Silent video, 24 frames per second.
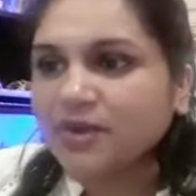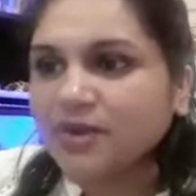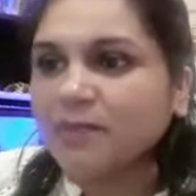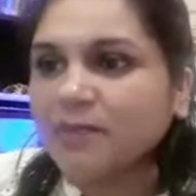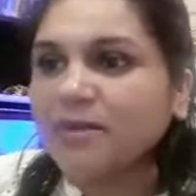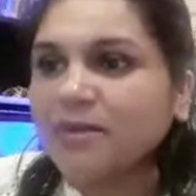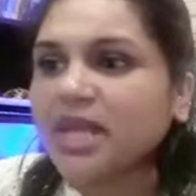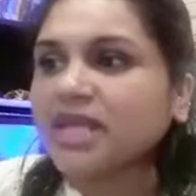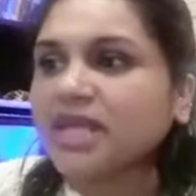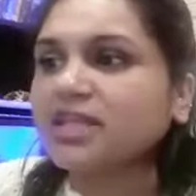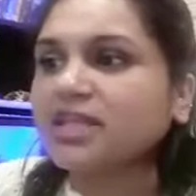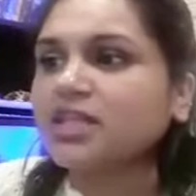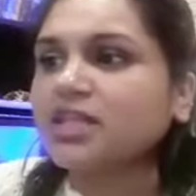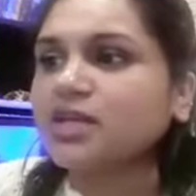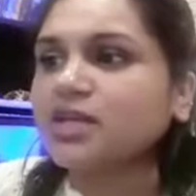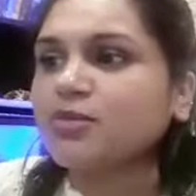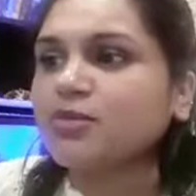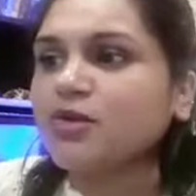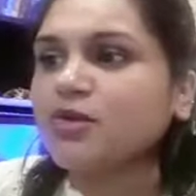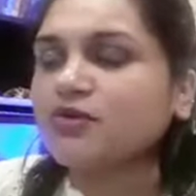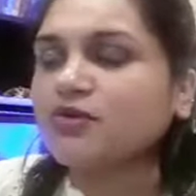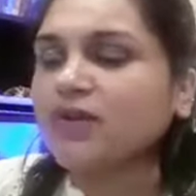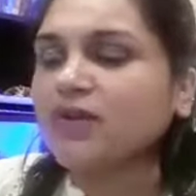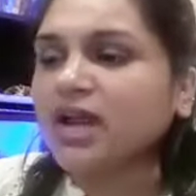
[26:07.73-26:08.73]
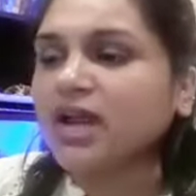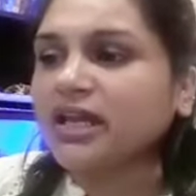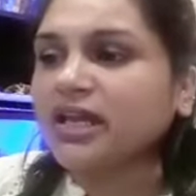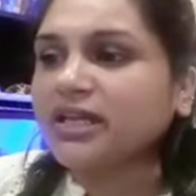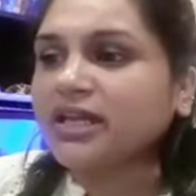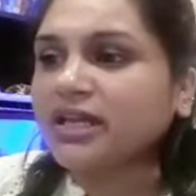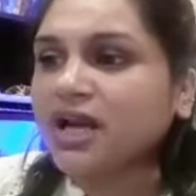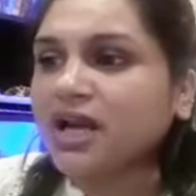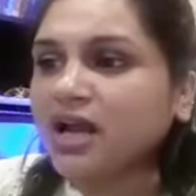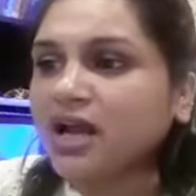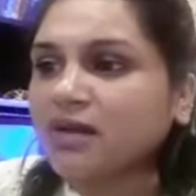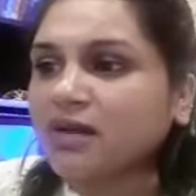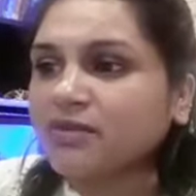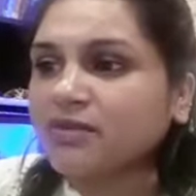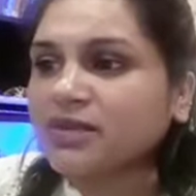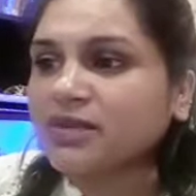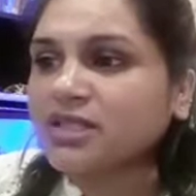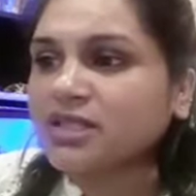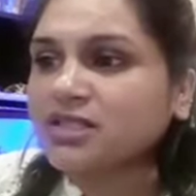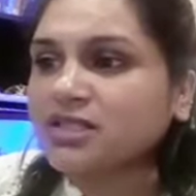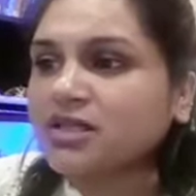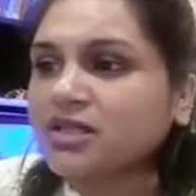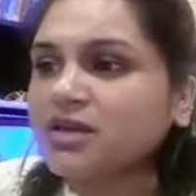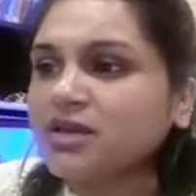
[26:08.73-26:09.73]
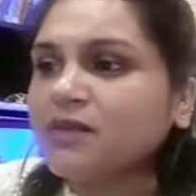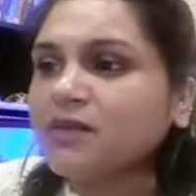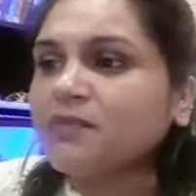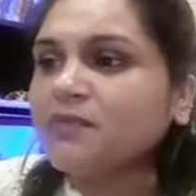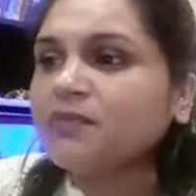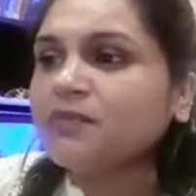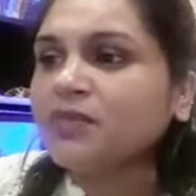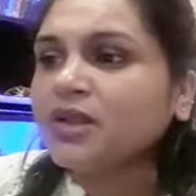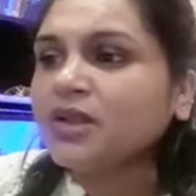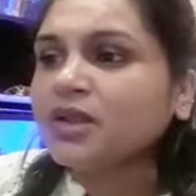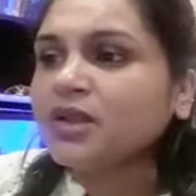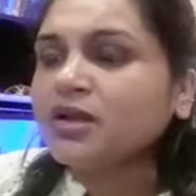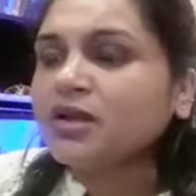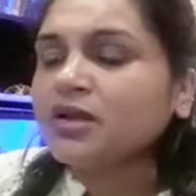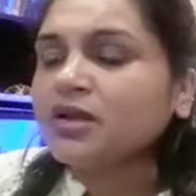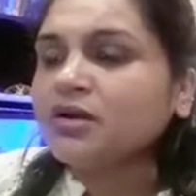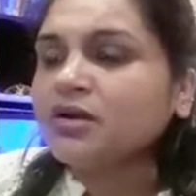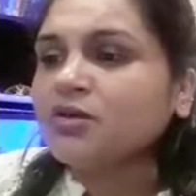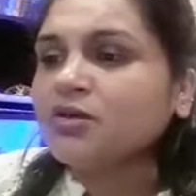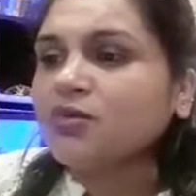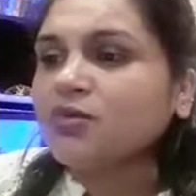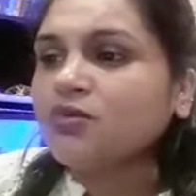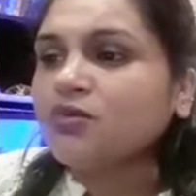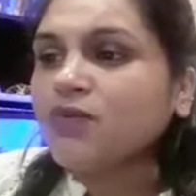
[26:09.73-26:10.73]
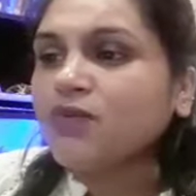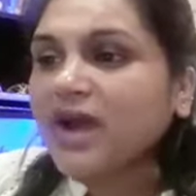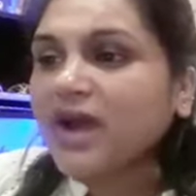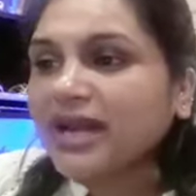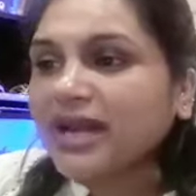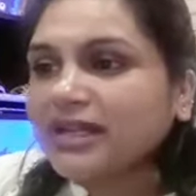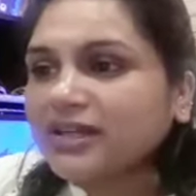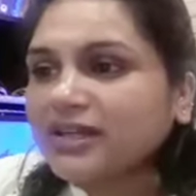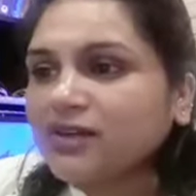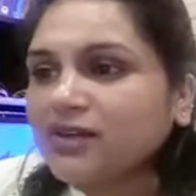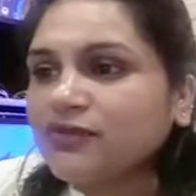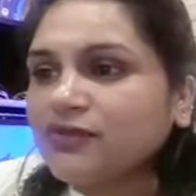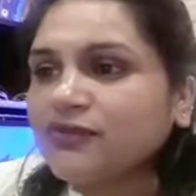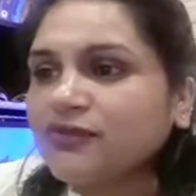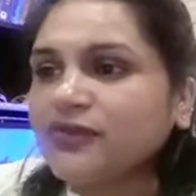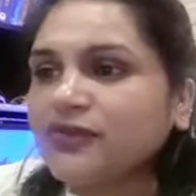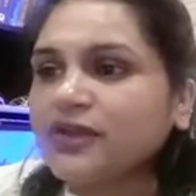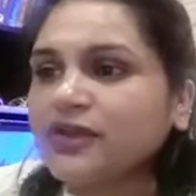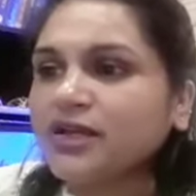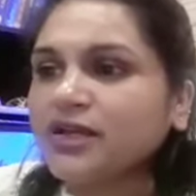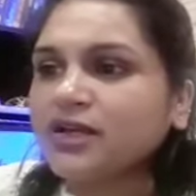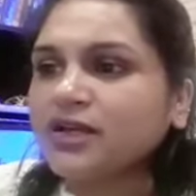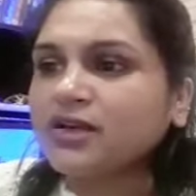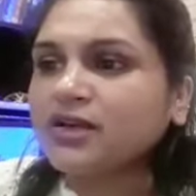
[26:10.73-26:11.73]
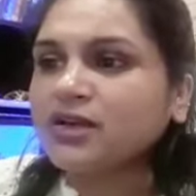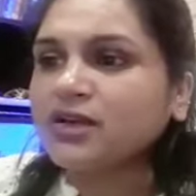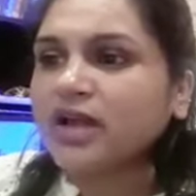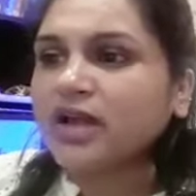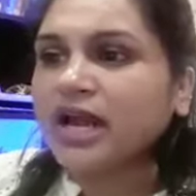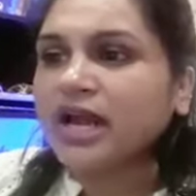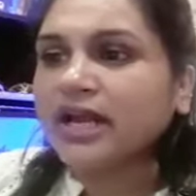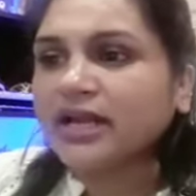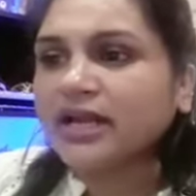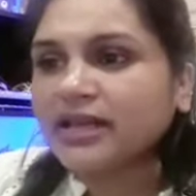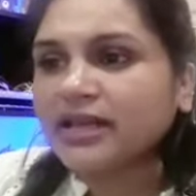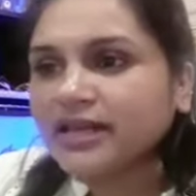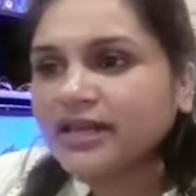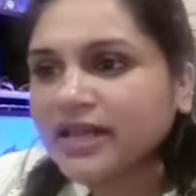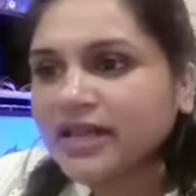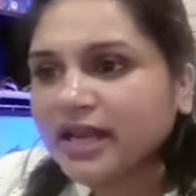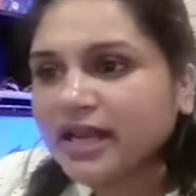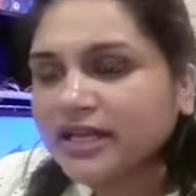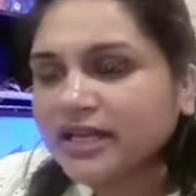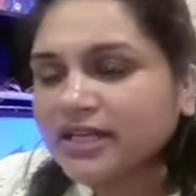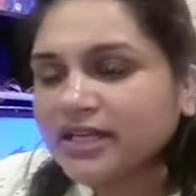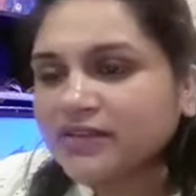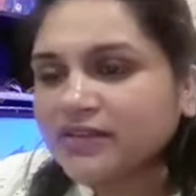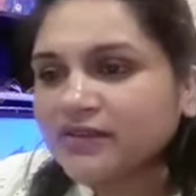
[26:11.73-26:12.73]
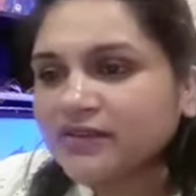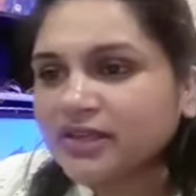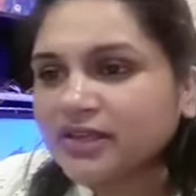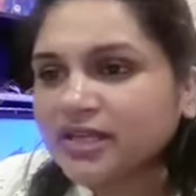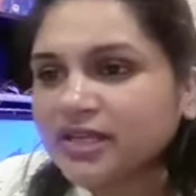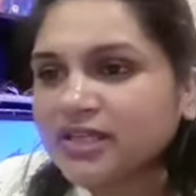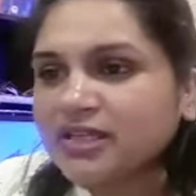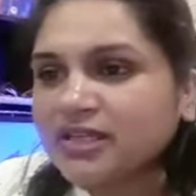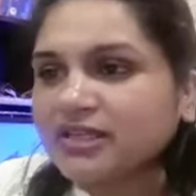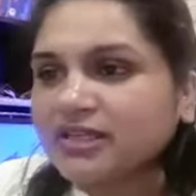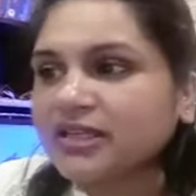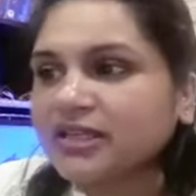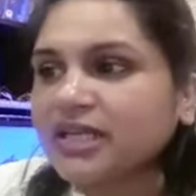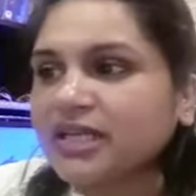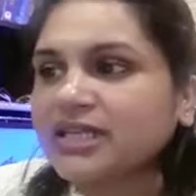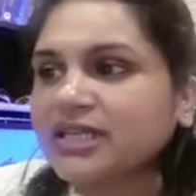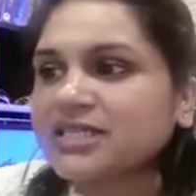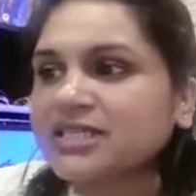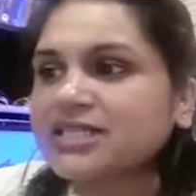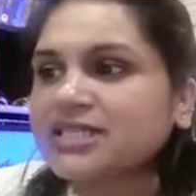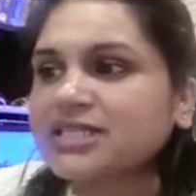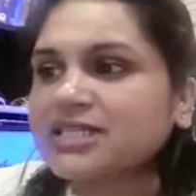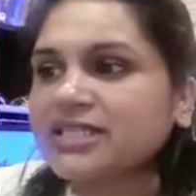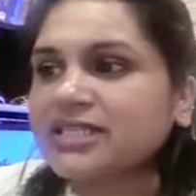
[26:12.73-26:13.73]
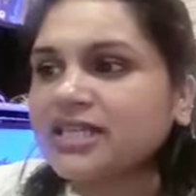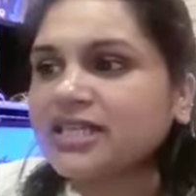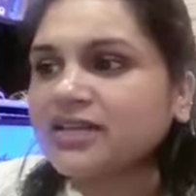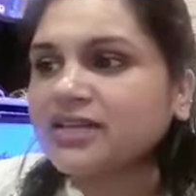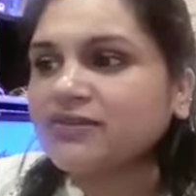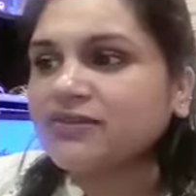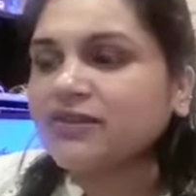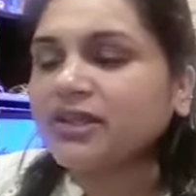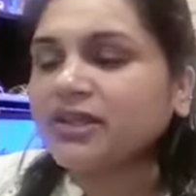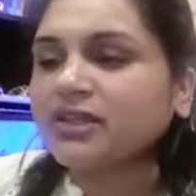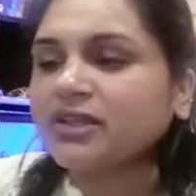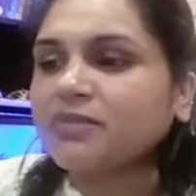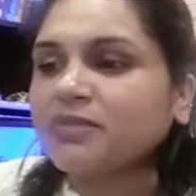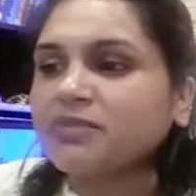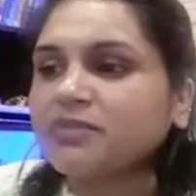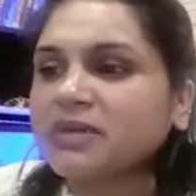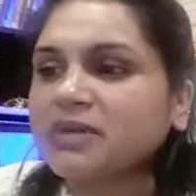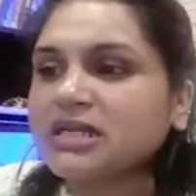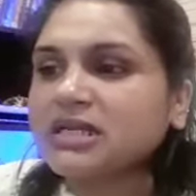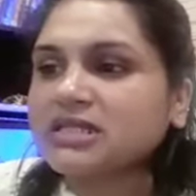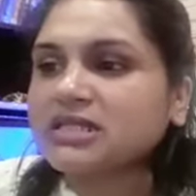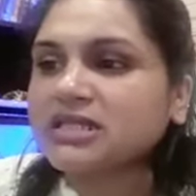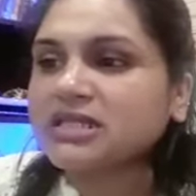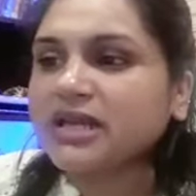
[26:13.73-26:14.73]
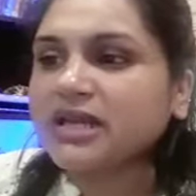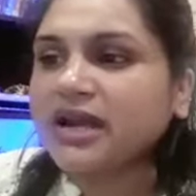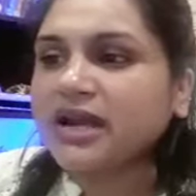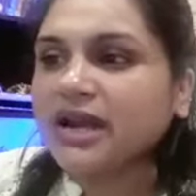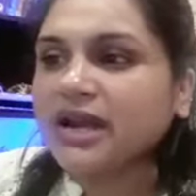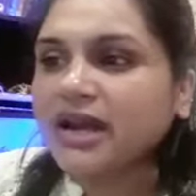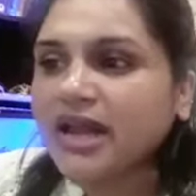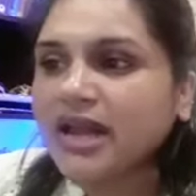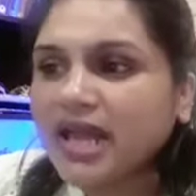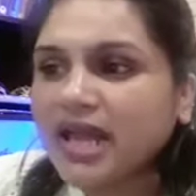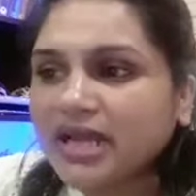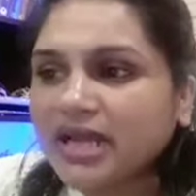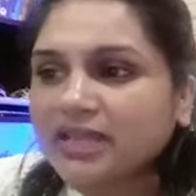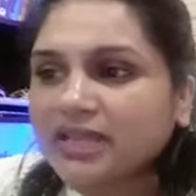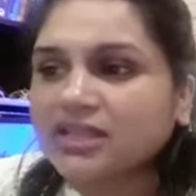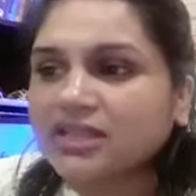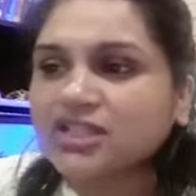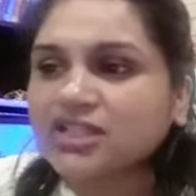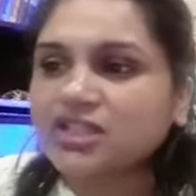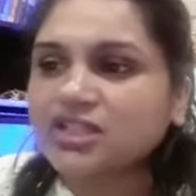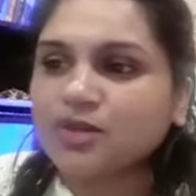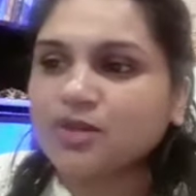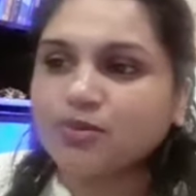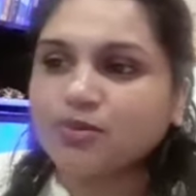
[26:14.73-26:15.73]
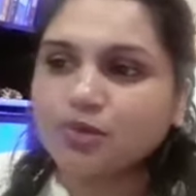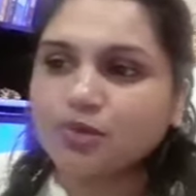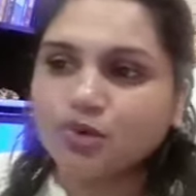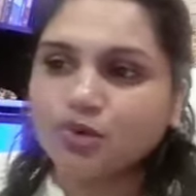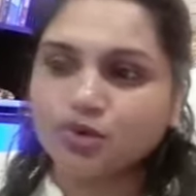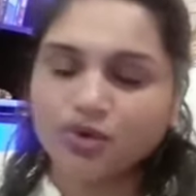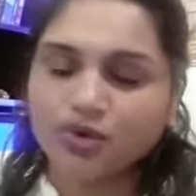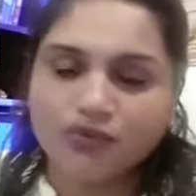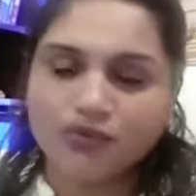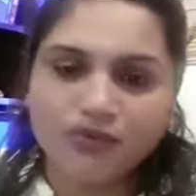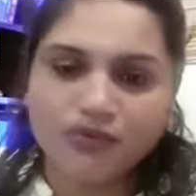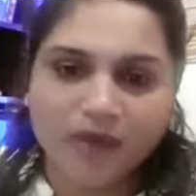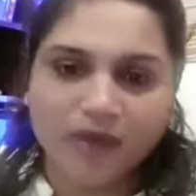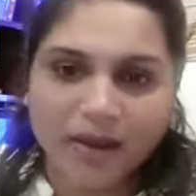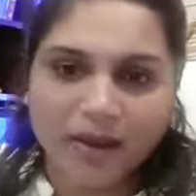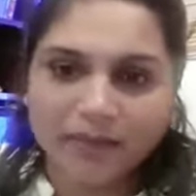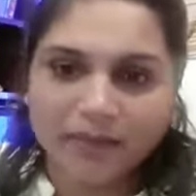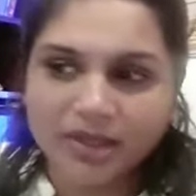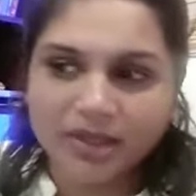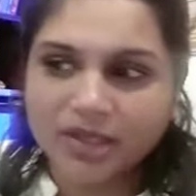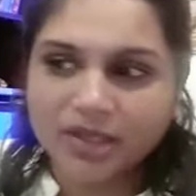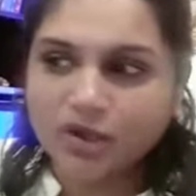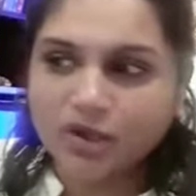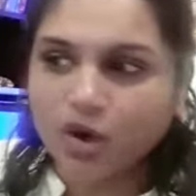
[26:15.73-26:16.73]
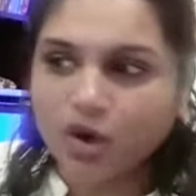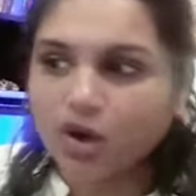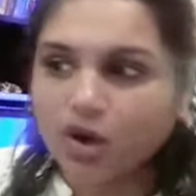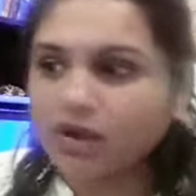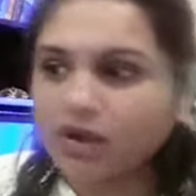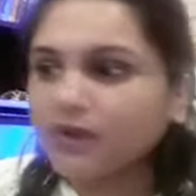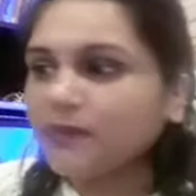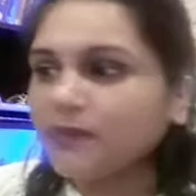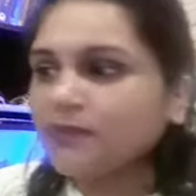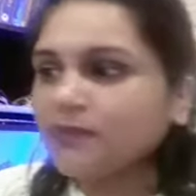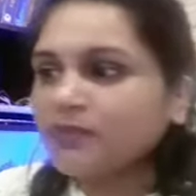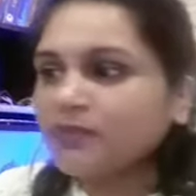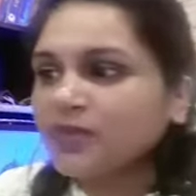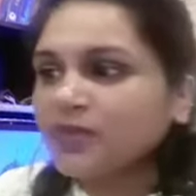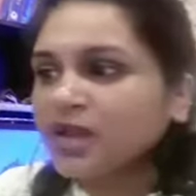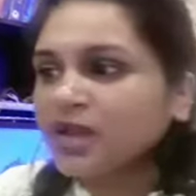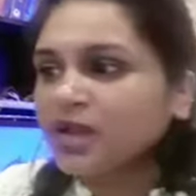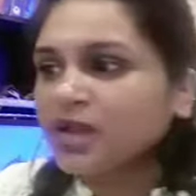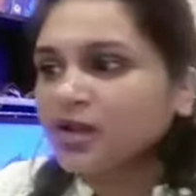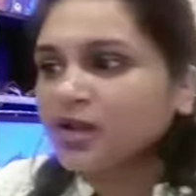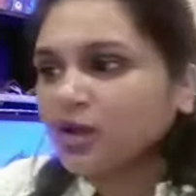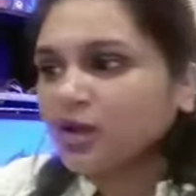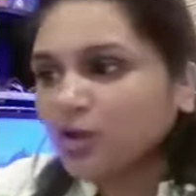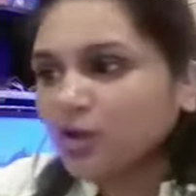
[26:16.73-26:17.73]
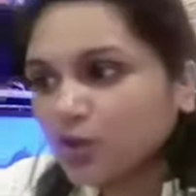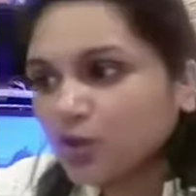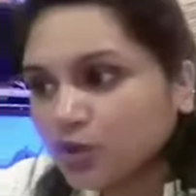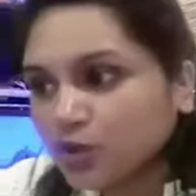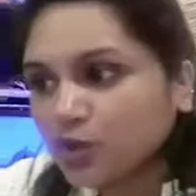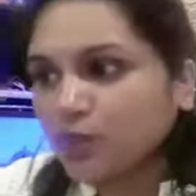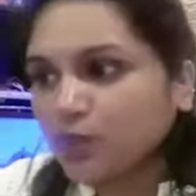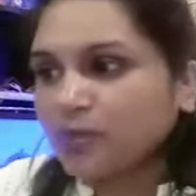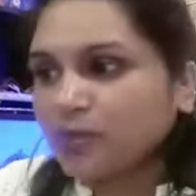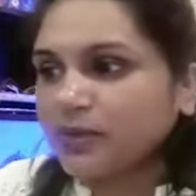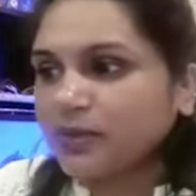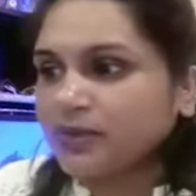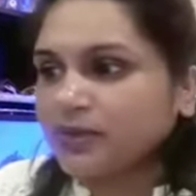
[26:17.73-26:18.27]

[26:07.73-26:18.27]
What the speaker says: The main theme of kali carb is the vital fear and reactivity that is seen when the person lacks the support of family or a group,